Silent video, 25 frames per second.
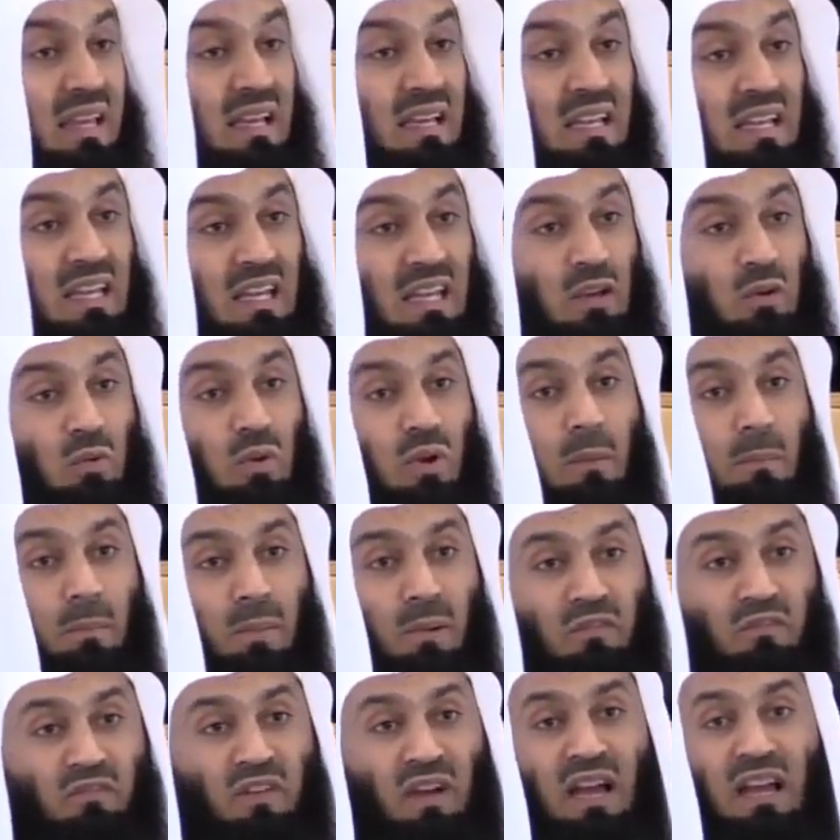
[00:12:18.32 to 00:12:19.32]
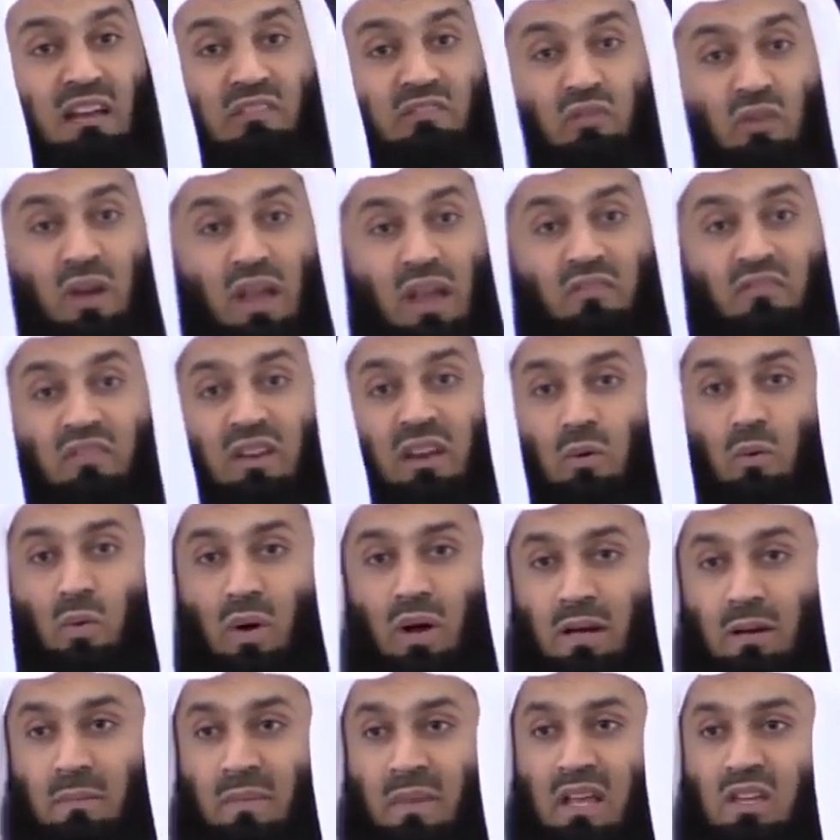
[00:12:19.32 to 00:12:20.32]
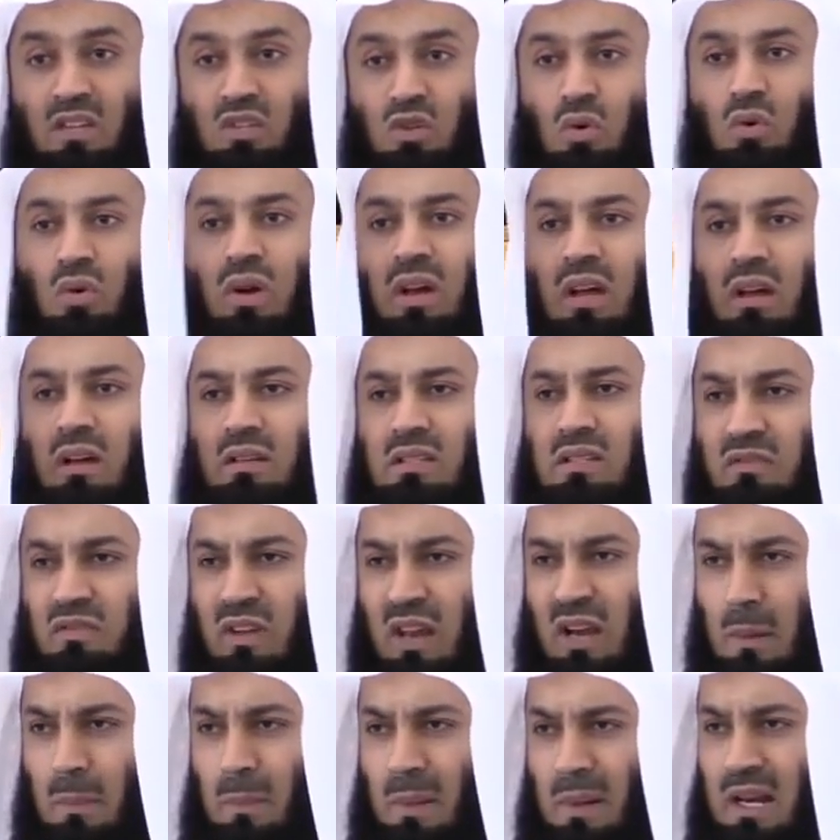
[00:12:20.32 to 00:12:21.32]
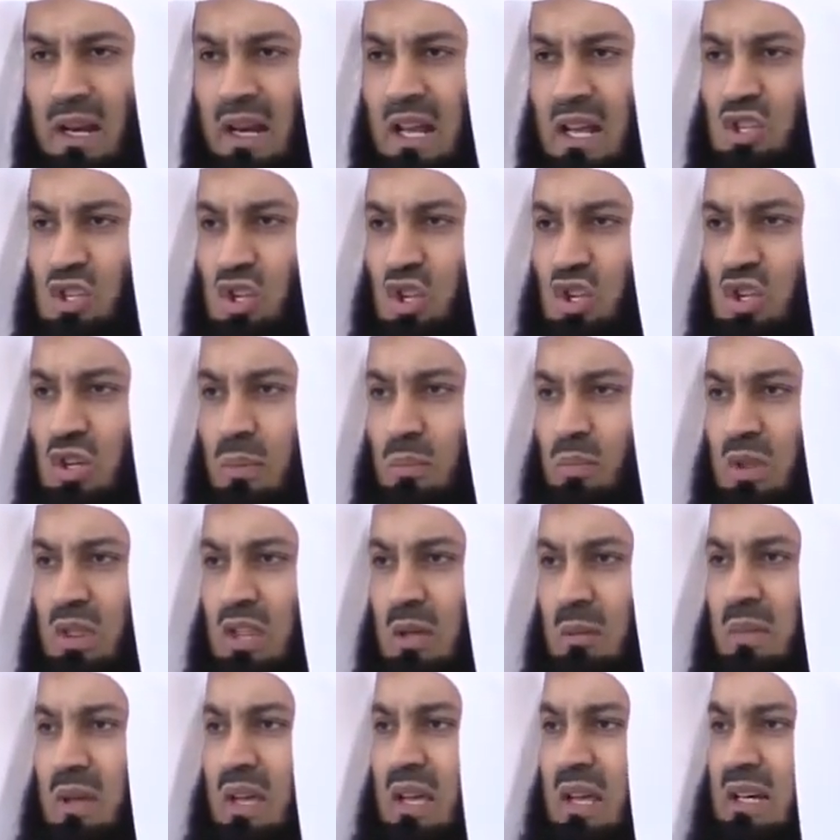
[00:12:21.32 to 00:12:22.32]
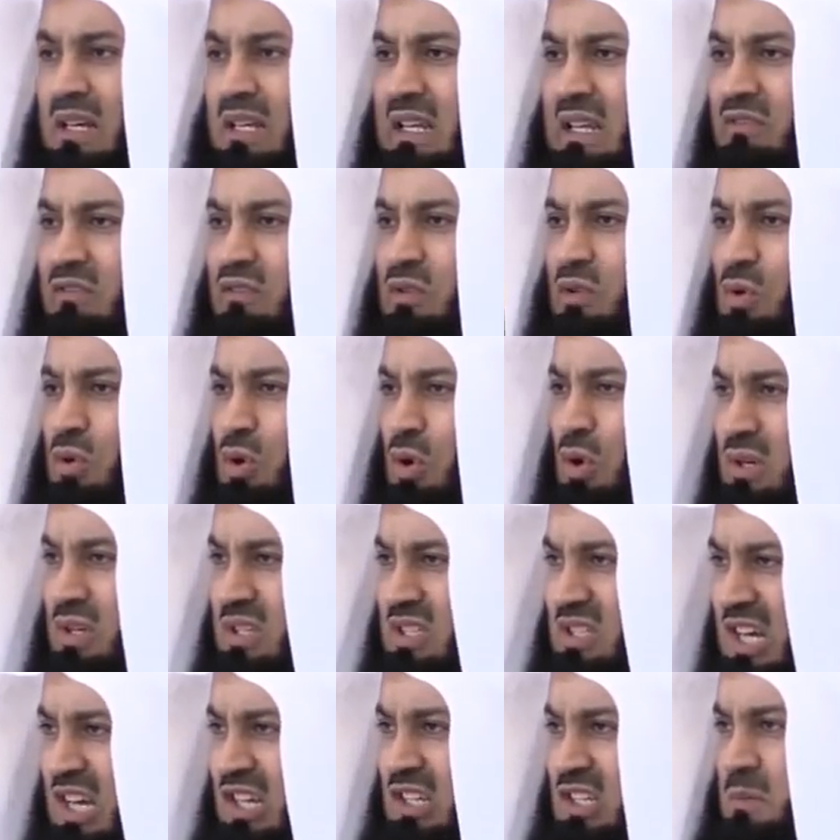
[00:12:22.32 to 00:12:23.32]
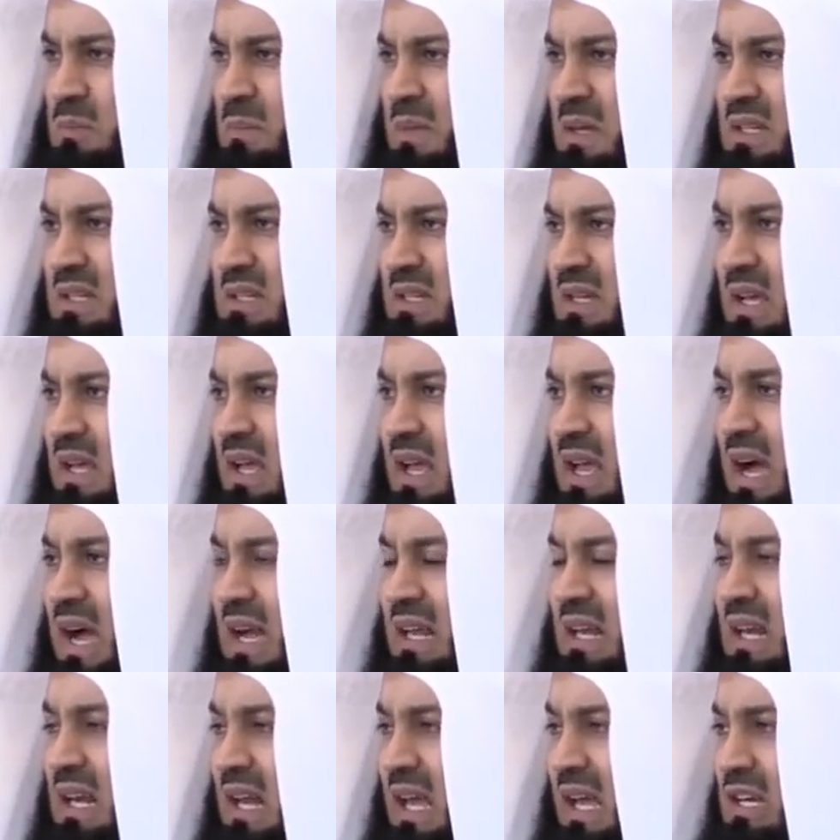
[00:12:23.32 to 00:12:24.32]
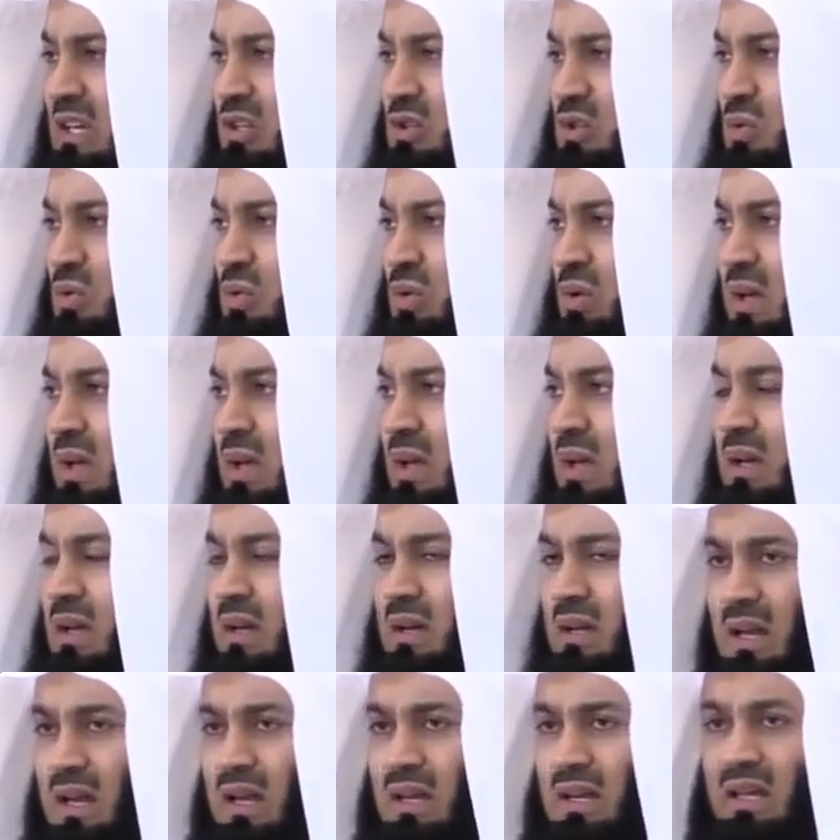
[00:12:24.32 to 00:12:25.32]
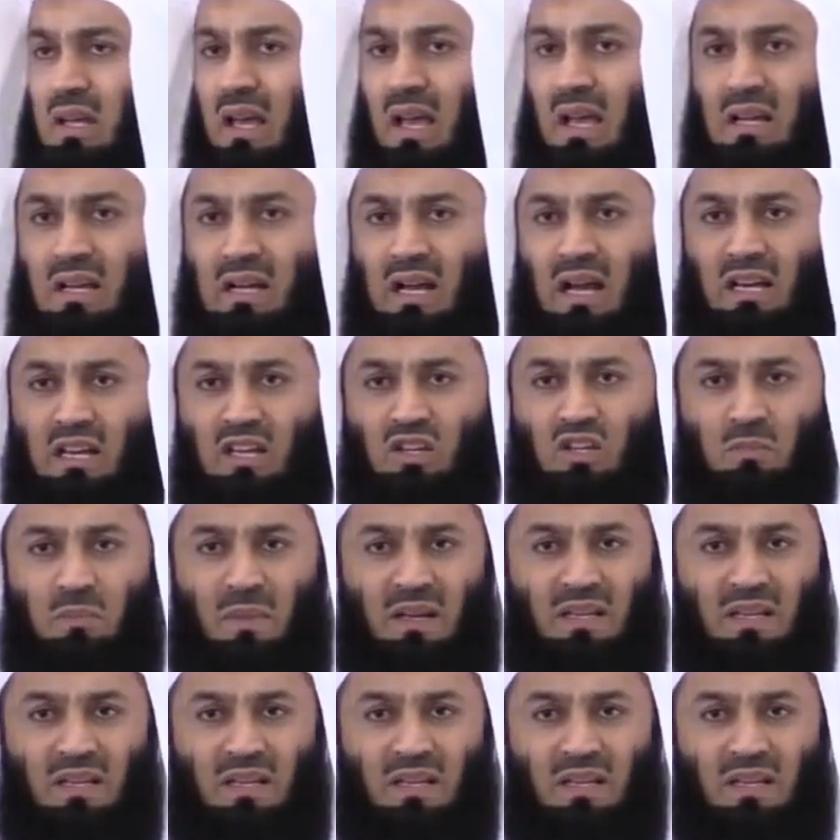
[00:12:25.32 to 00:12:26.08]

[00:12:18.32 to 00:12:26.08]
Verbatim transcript: that He will provide for everyone. So develop a relationship with Him. He'll give you contentment. I'd like to really encourage